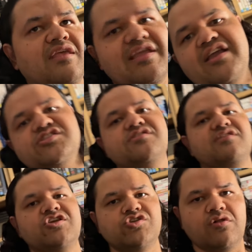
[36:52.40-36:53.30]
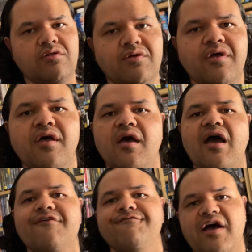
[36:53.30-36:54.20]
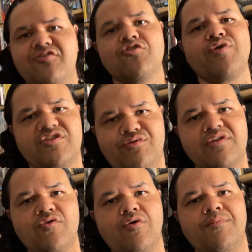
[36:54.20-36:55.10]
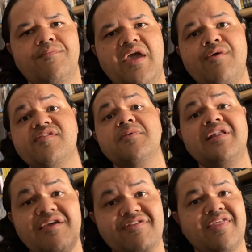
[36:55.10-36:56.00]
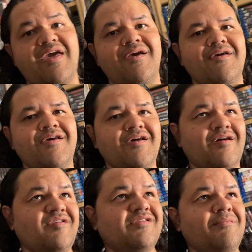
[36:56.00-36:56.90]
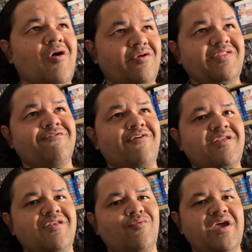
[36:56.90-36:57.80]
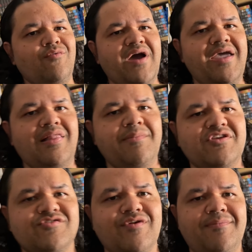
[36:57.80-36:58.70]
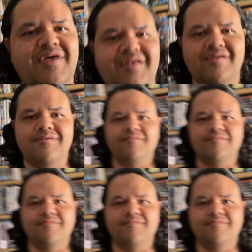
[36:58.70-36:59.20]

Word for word: the dangers of digital are far too great to ignore. Anyways, I'm going to leave it there because I'm holding the phone in a weird way. Let me just grab that.